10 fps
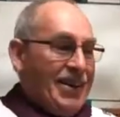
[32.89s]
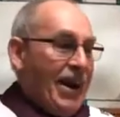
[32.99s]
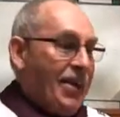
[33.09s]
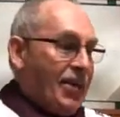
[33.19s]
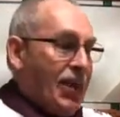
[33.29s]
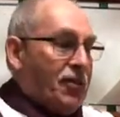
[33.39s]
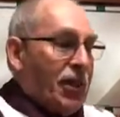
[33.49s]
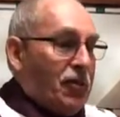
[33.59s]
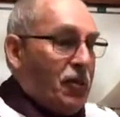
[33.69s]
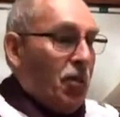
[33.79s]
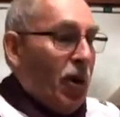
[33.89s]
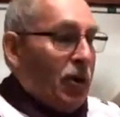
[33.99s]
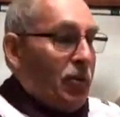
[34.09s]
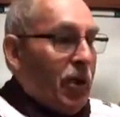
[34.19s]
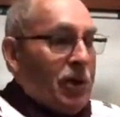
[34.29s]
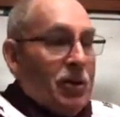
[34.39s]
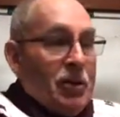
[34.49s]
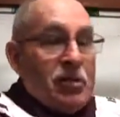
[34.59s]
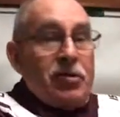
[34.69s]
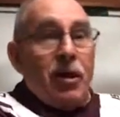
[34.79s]
No, that's quite all right.
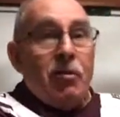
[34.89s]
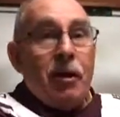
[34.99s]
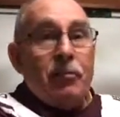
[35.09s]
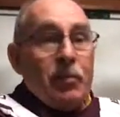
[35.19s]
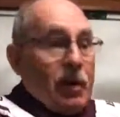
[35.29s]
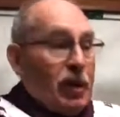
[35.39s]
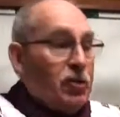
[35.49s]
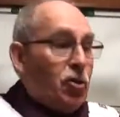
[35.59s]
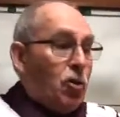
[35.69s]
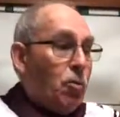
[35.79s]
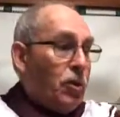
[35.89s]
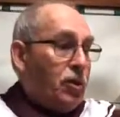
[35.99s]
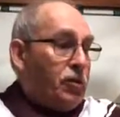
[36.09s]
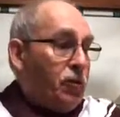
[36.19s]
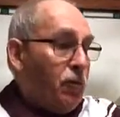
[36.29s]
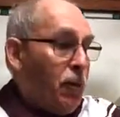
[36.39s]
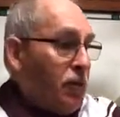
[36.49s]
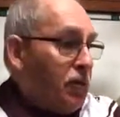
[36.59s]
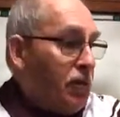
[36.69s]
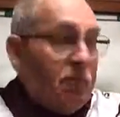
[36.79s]
So, in your words of
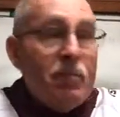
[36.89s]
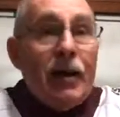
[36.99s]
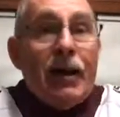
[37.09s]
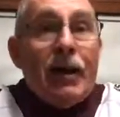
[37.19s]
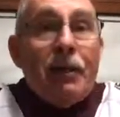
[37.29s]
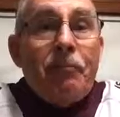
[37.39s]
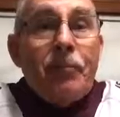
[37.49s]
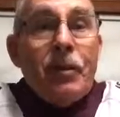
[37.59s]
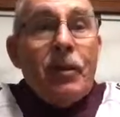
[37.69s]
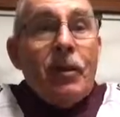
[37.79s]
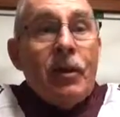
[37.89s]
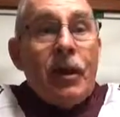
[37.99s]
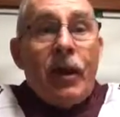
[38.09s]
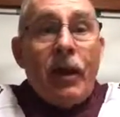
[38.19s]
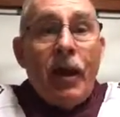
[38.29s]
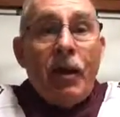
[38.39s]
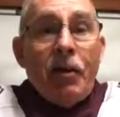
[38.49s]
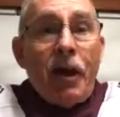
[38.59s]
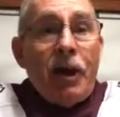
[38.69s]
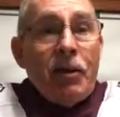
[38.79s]
wisdom, how
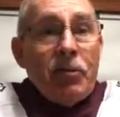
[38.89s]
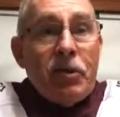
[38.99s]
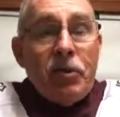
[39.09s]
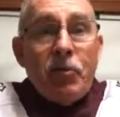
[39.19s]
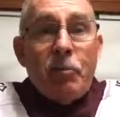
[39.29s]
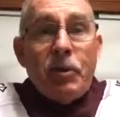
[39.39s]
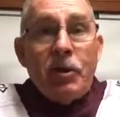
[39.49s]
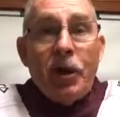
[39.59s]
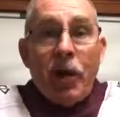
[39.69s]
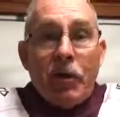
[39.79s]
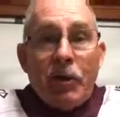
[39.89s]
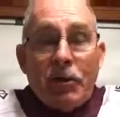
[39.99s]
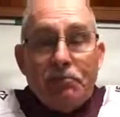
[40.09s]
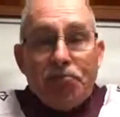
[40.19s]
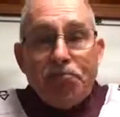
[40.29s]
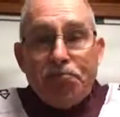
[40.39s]
do you think you've been going?